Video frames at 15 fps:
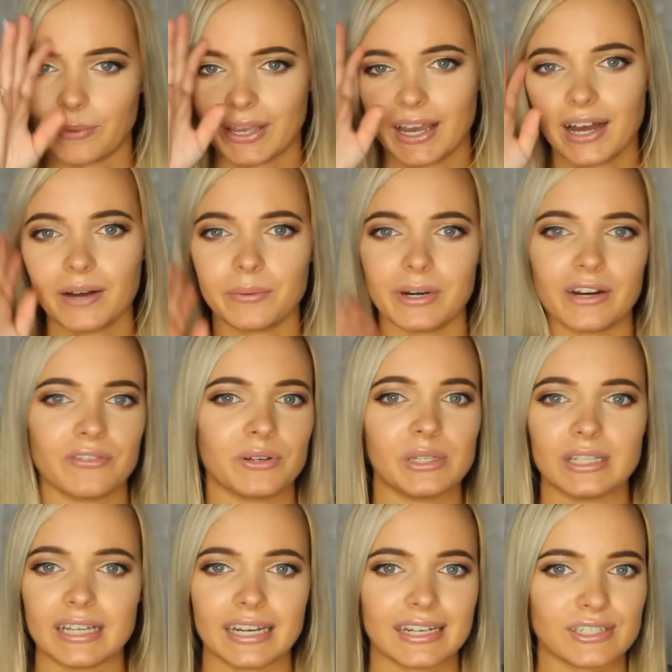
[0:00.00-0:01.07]
got whatever the
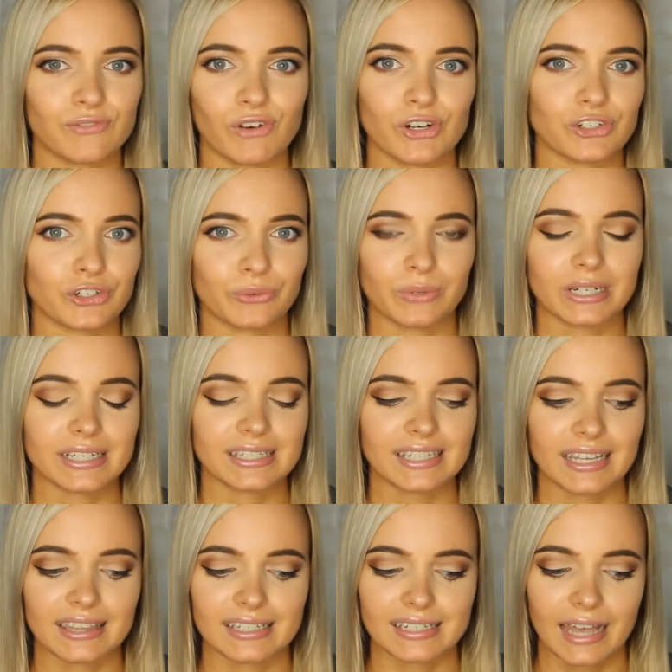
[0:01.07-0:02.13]
latest version was
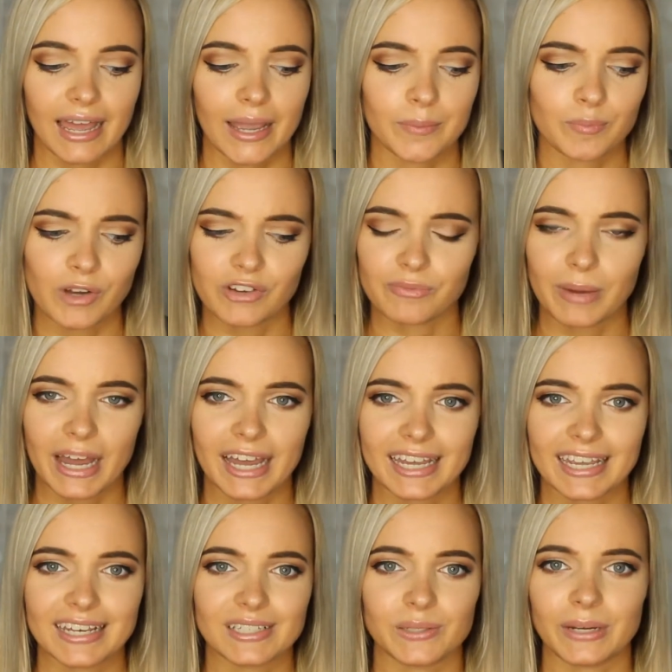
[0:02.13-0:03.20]
at the time of buying
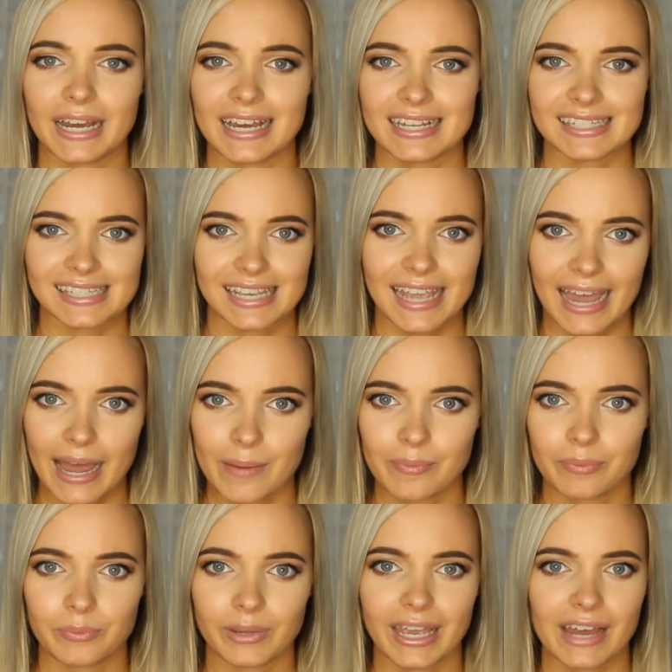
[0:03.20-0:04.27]
it, so it has the app.
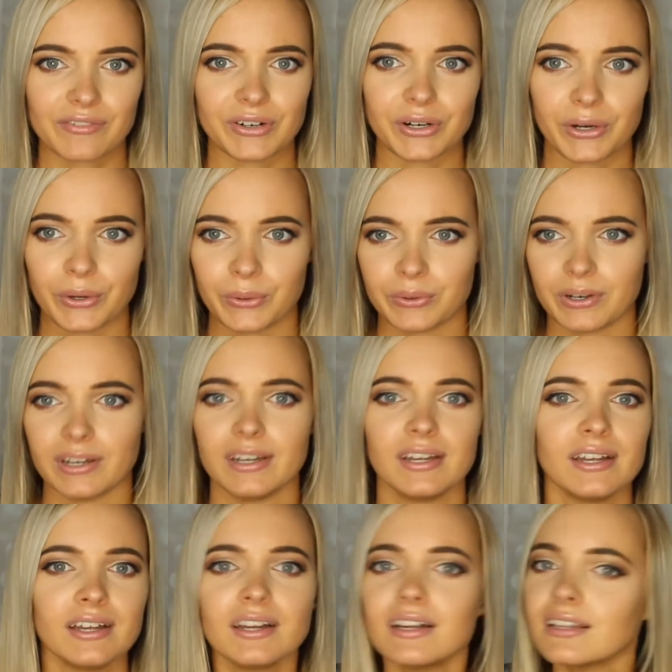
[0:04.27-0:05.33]
We have our own
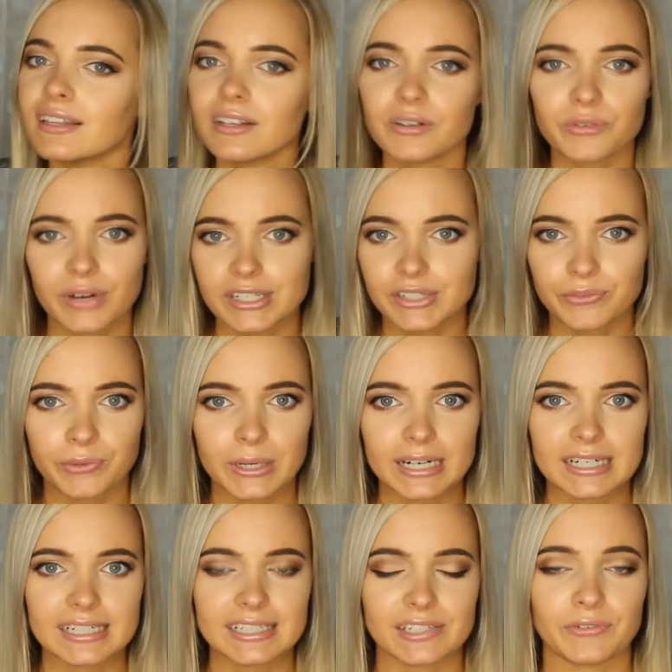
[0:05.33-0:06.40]
little
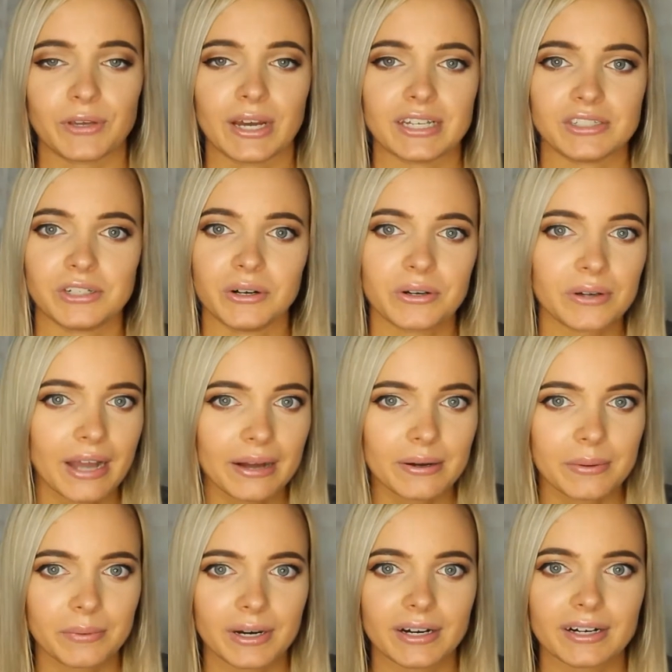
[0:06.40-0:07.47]
reservoirs. If you guys don't know how
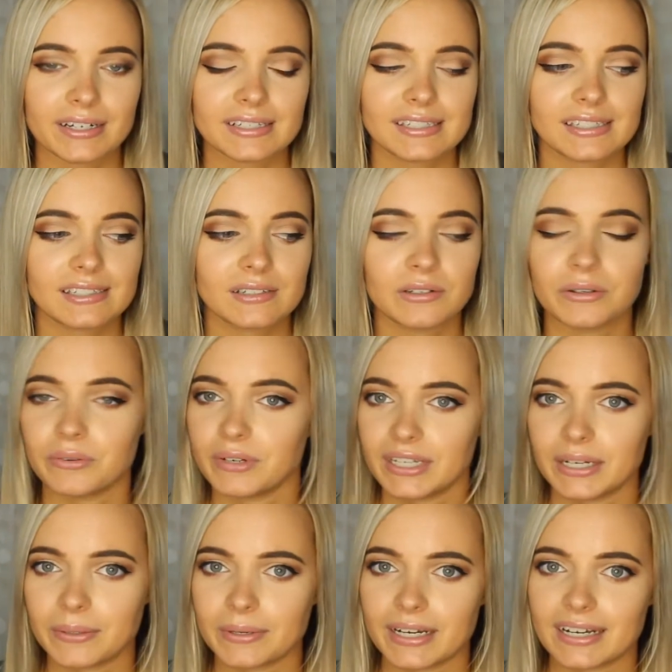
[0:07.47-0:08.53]
it works,
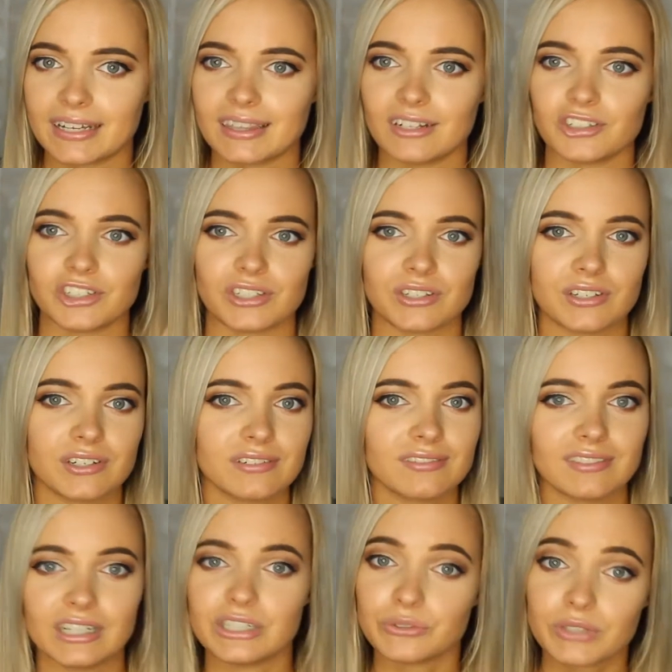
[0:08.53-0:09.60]
really quick, there's
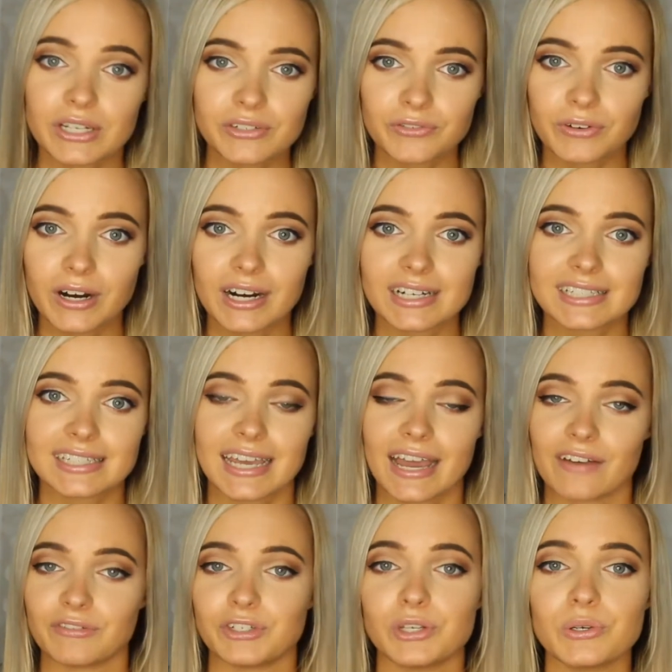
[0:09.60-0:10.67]
reservoirs, they
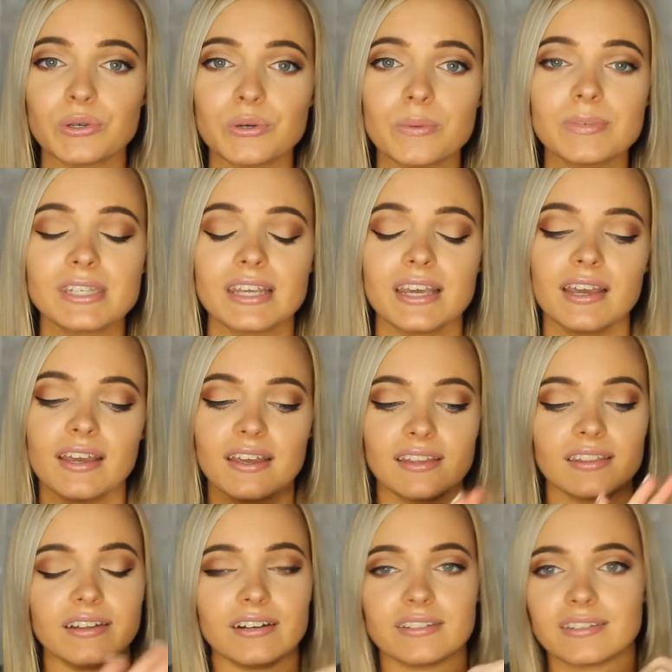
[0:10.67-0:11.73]
have tubes.
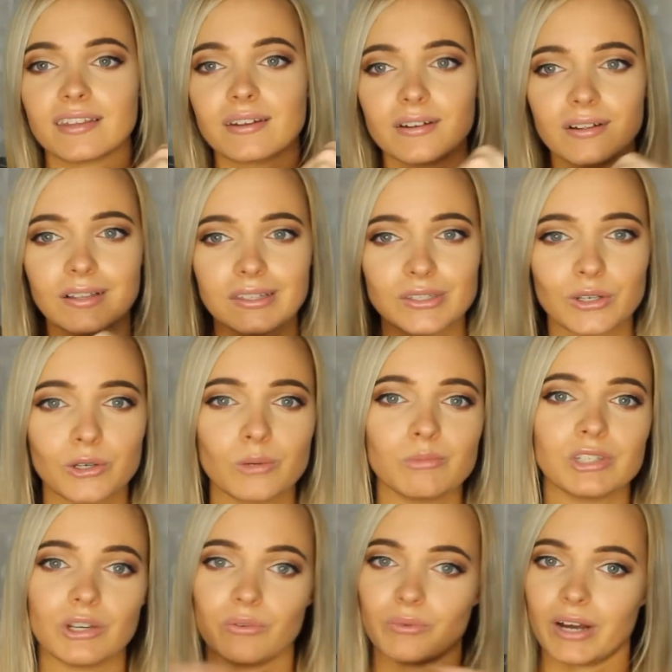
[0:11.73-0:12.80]
There's little tubes
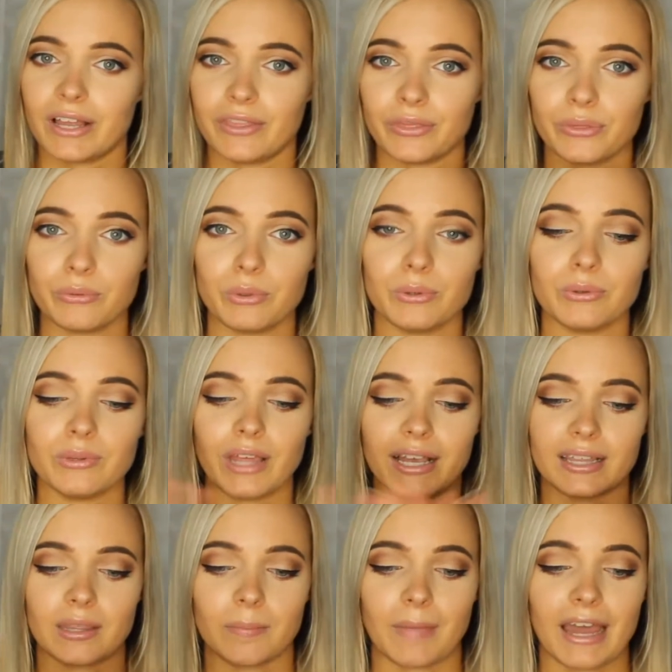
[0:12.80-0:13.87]
that run through
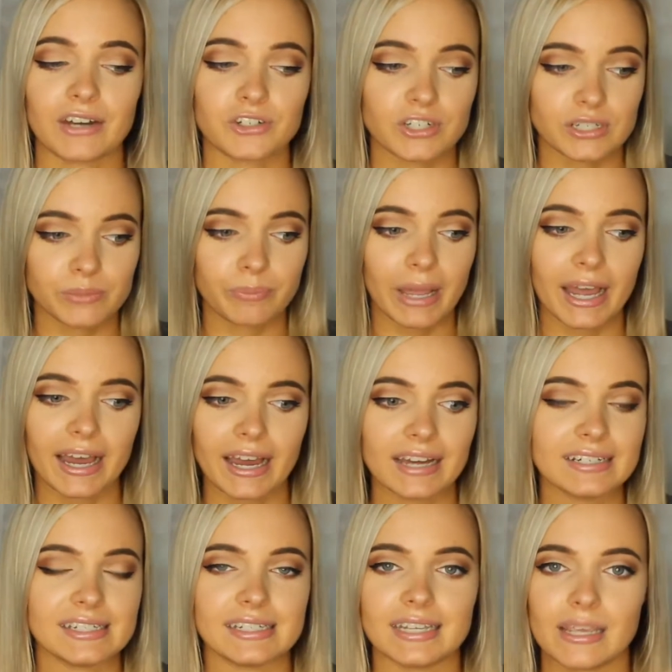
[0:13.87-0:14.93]
like the mattress
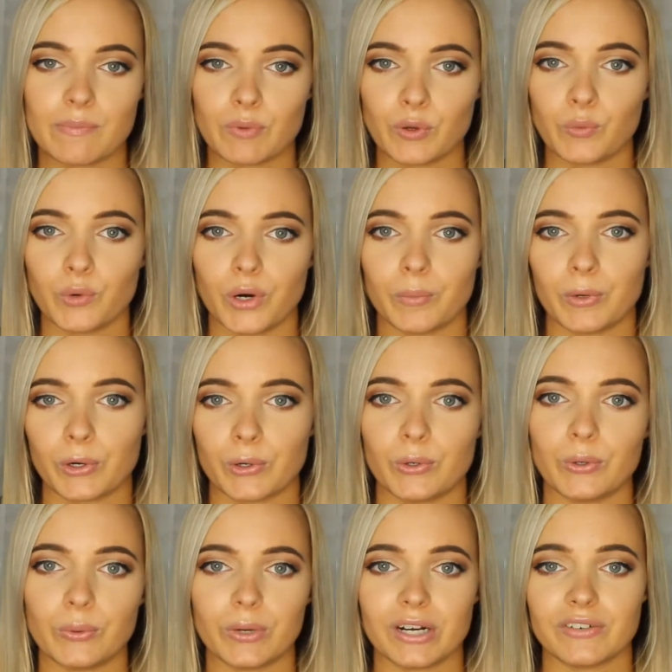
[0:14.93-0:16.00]
pad to keep you warm or
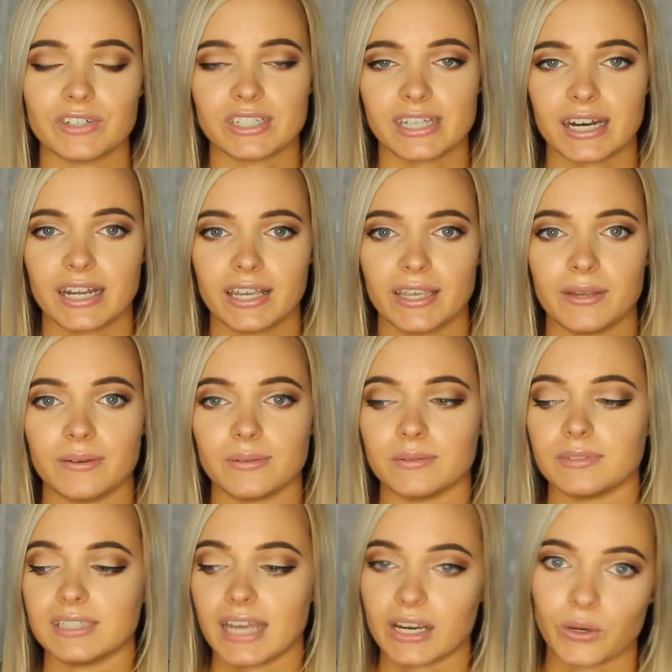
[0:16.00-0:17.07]
cool, whatever setting you
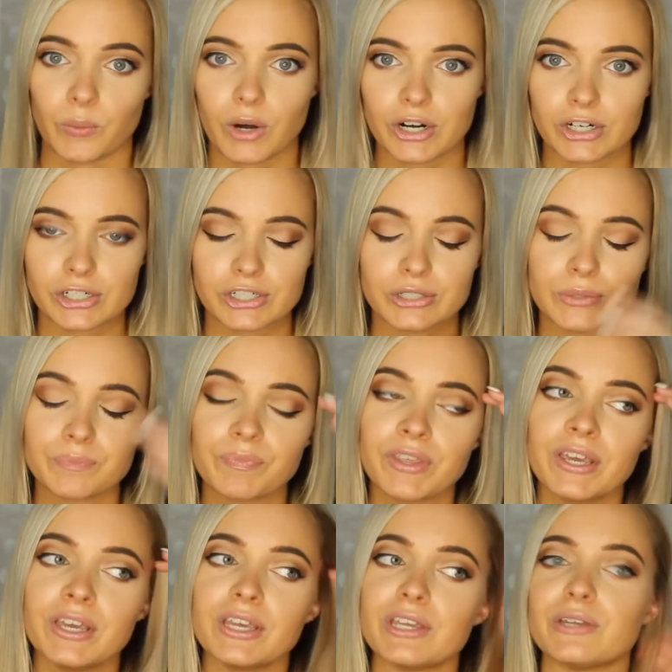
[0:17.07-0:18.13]
set your water to.
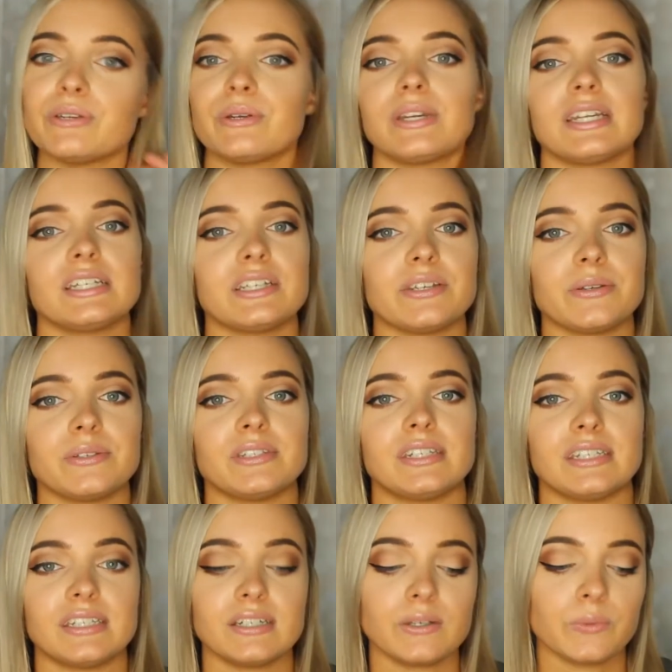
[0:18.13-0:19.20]
You do need to use
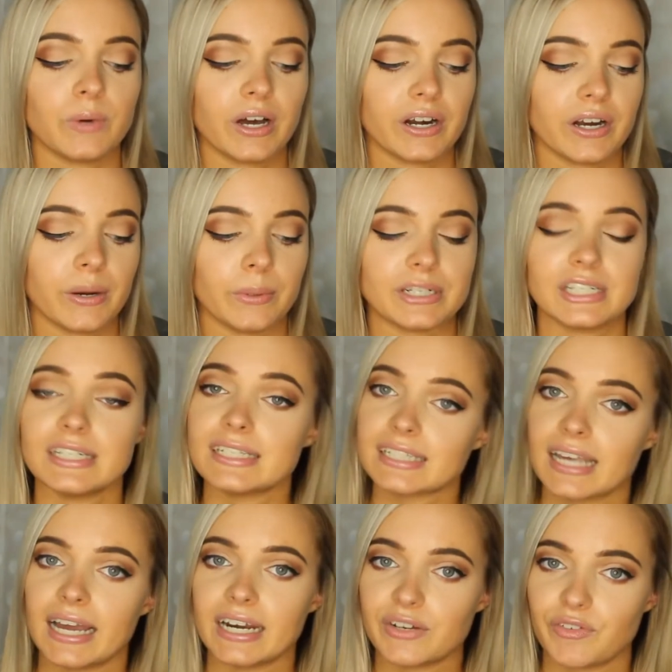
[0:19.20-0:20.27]
distilled water, which is
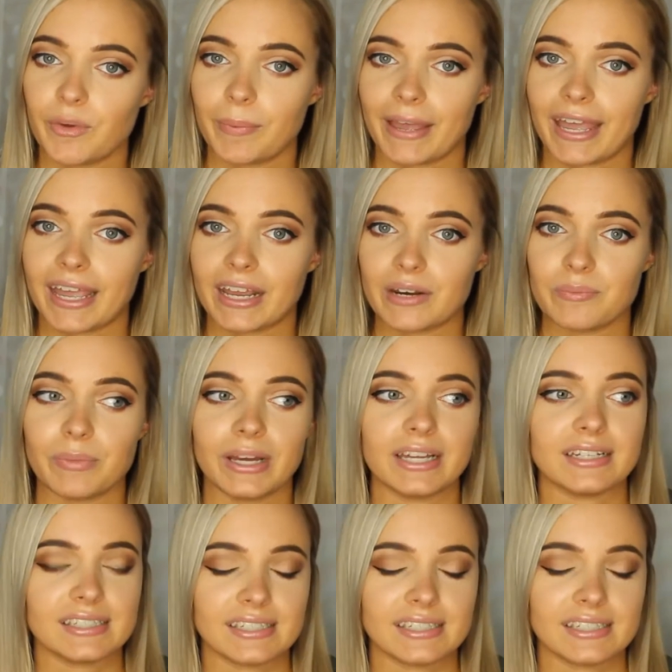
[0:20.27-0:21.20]
kind of a pain, but it's